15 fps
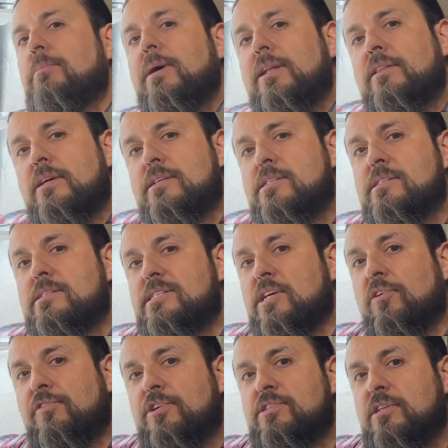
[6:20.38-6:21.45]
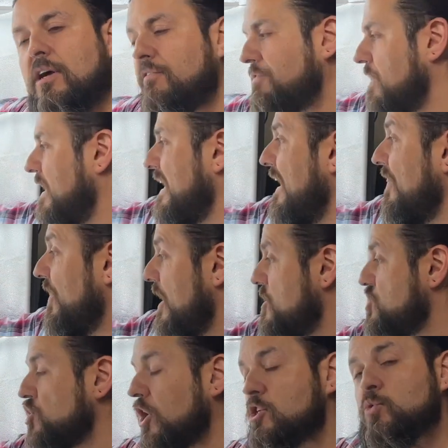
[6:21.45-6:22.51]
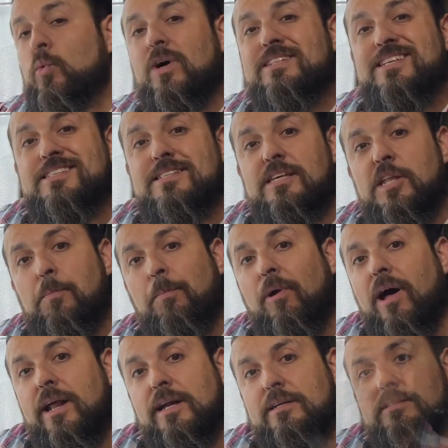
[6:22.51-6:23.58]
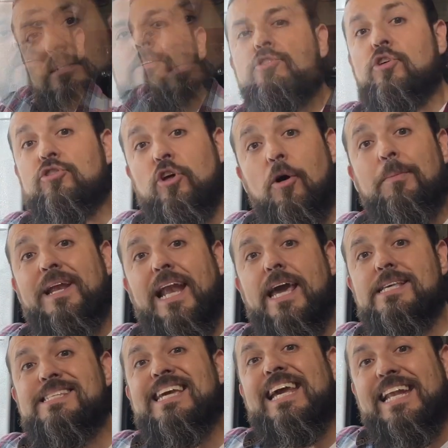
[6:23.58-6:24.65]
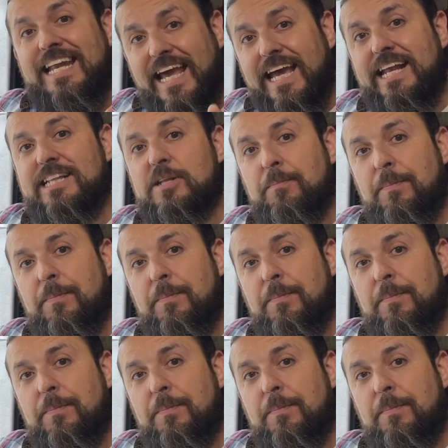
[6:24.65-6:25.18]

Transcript: about this silver stuff. They just want to see the product. So don't be lazy and edit the